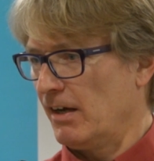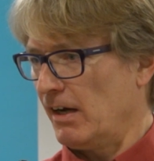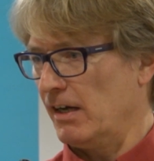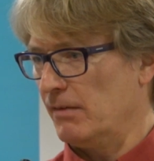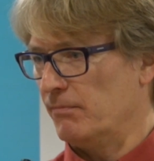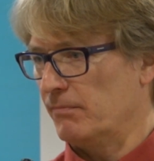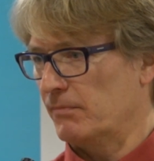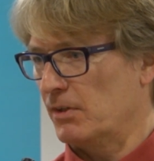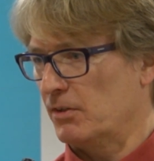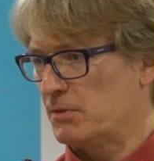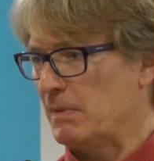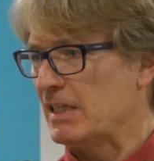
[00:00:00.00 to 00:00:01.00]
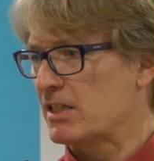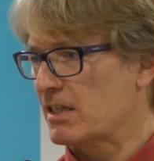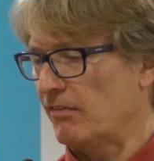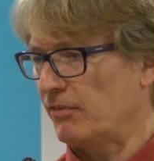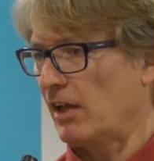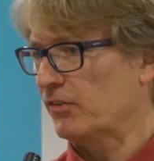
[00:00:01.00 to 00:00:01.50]
um, speeds
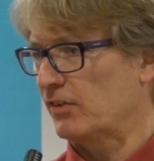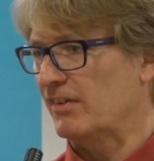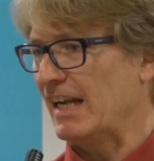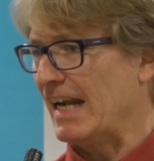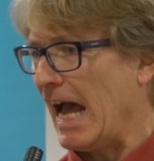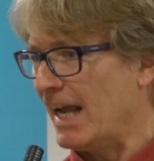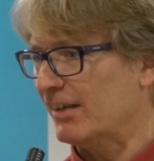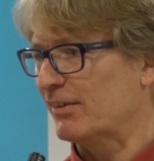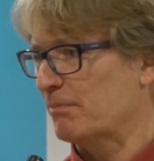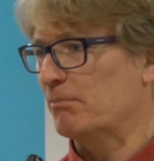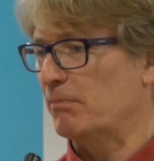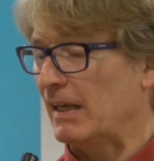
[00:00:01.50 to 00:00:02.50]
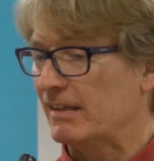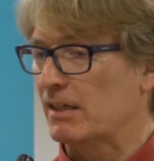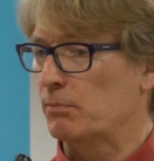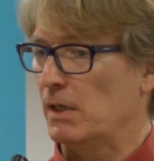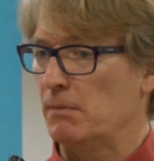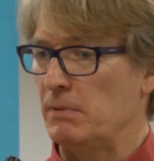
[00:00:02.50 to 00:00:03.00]
faster than light, but
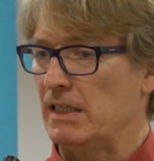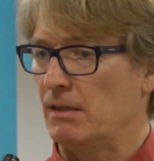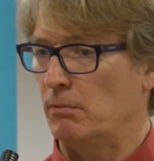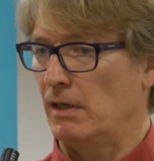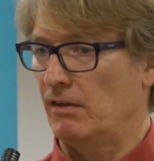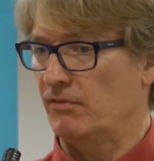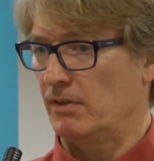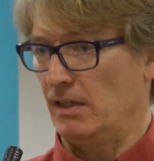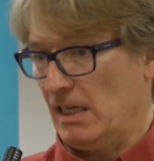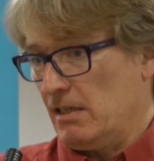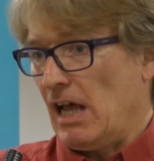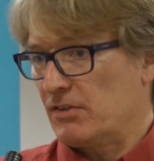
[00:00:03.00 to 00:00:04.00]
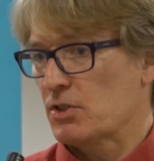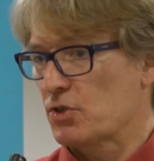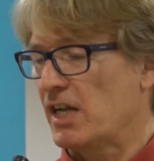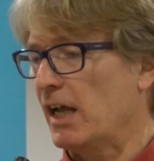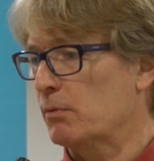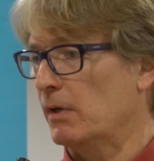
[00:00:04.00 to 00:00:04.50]
it will be one of the, as you
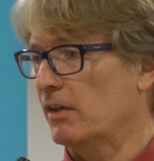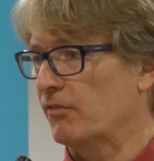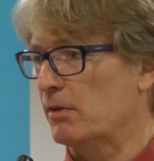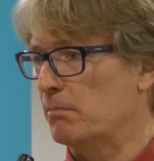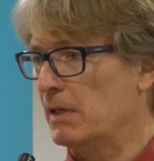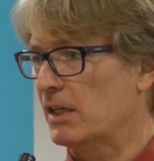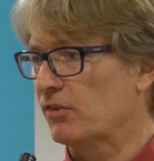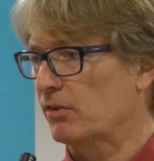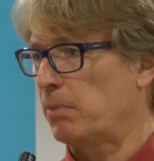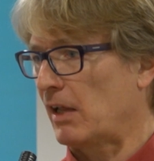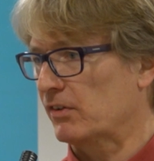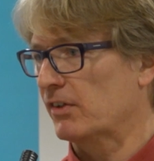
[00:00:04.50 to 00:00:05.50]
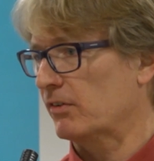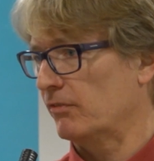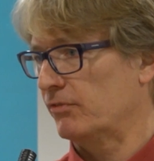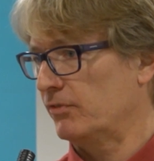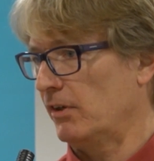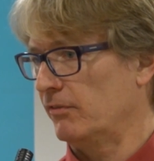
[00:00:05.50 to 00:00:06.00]
said, one of the biggest puzzles
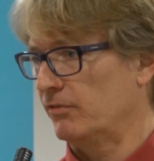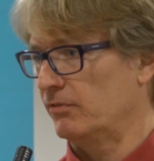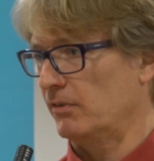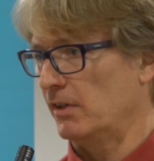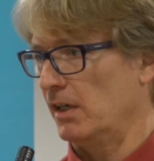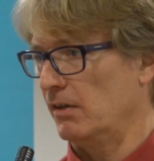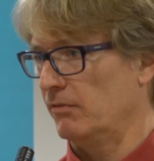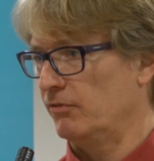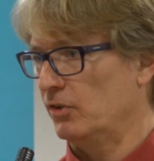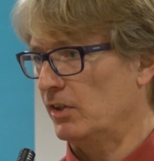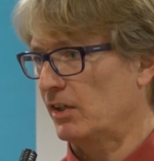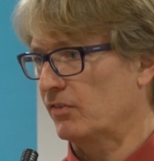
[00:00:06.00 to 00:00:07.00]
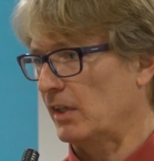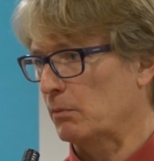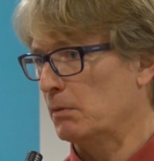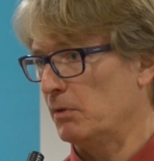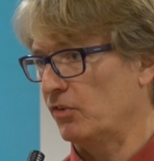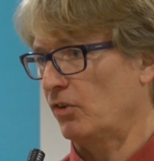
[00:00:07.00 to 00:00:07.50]
of, of uh, physics that
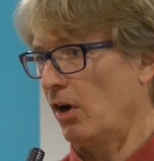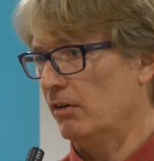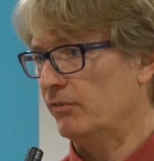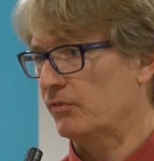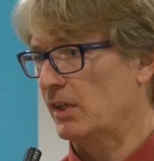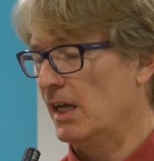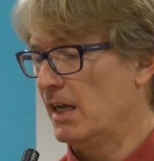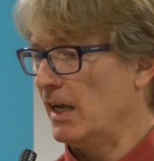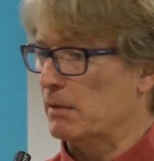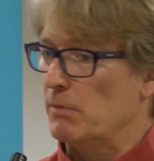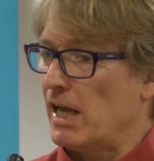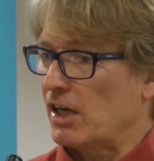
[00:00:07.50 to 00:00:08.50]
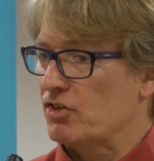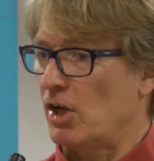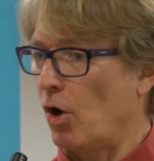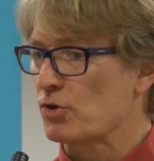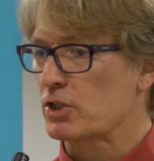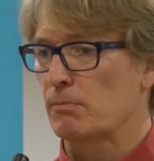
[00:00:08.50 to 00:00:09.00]
will be solved. It may actually
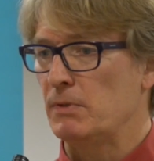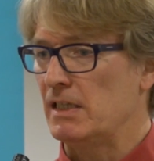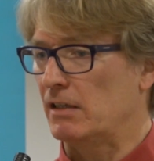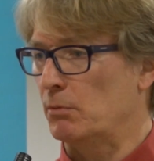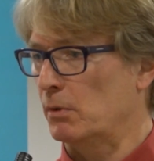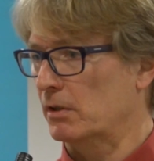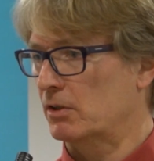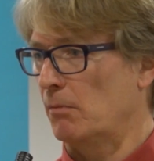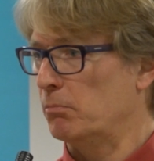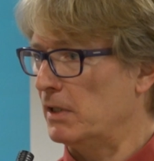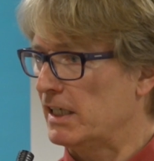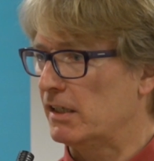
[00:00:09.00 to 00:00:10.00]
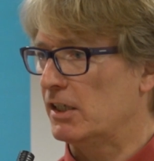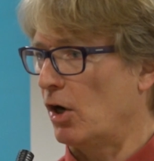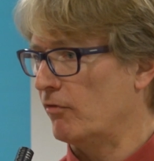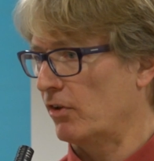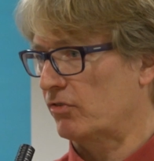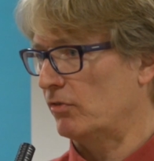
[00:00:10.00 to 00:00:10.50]
also be that it will completely
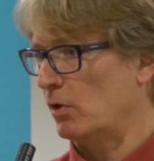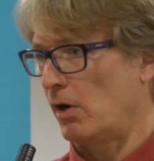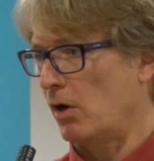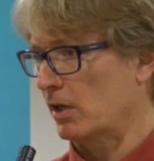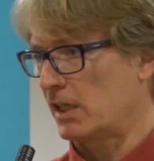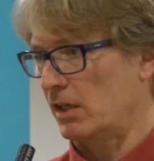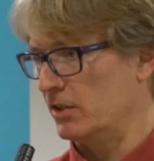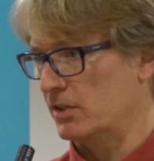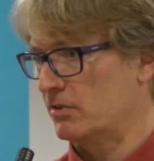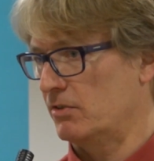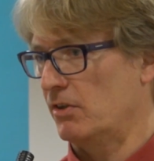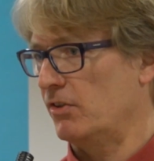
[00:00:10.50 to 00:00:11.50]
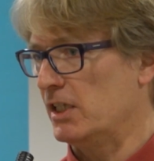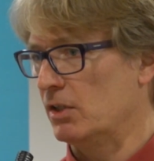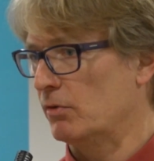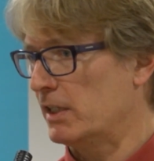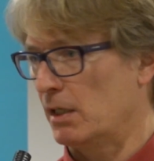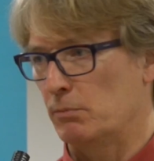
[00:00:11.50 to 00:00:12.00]
overthrow our current
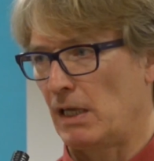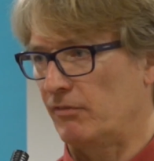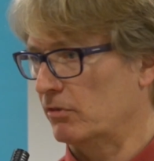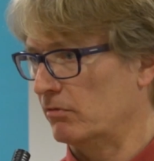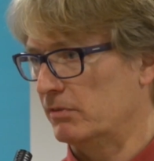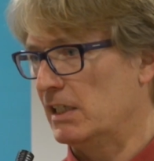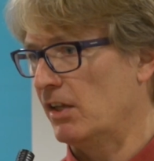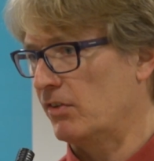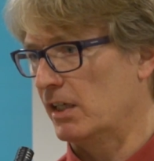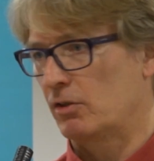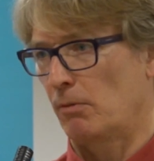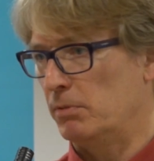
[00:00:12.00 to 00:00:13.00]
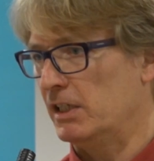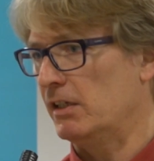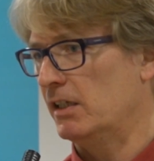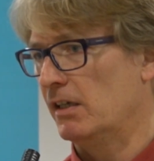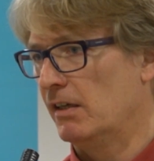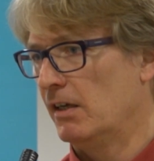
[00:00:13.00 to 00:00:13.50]
theory, and we have to really think
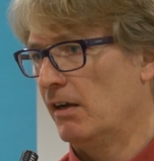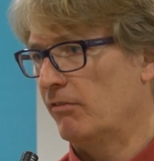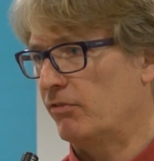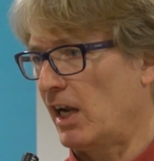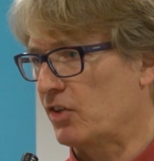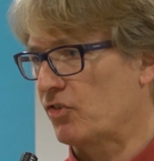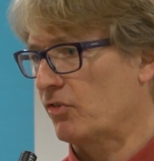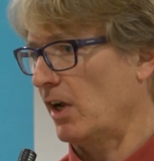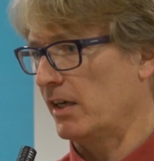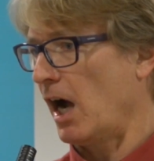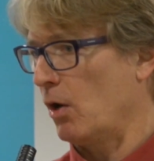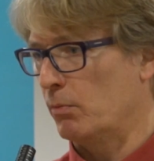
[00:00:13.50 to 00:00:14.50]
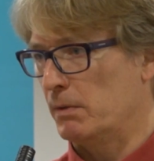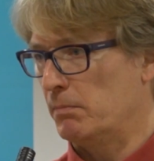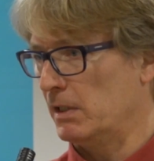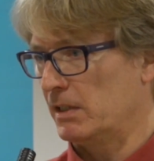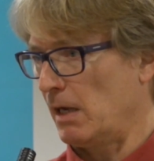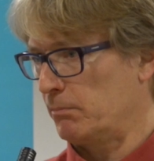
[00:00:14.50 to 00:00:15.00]
completely fresh on how we
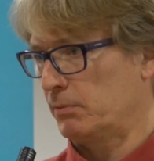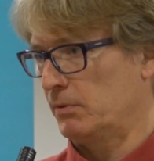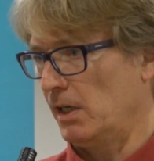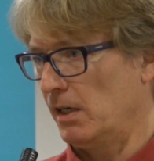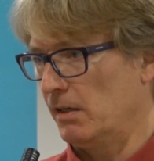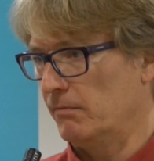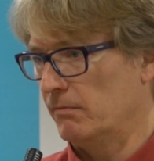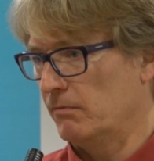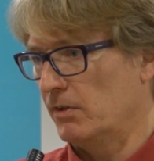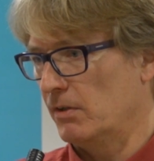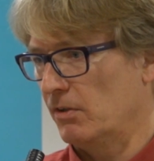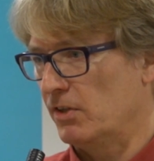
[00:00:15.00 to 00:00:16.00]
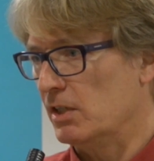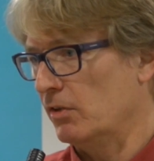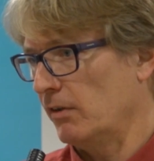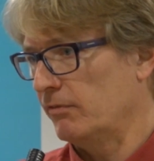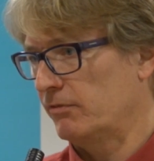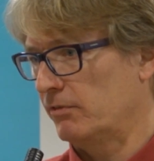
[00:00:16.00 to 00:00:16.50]
build up uh, the
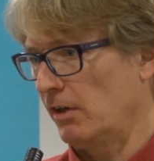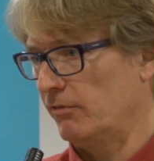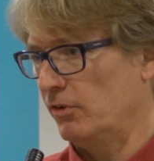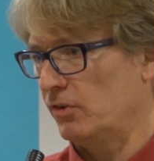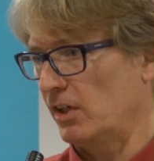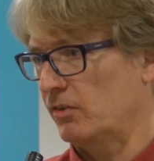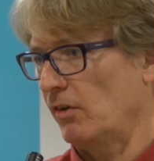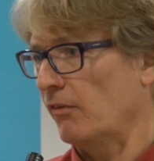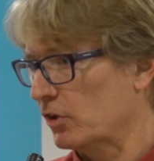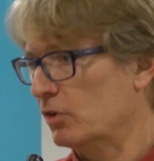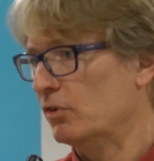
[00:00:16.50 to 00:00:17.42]
theory of, of physics of the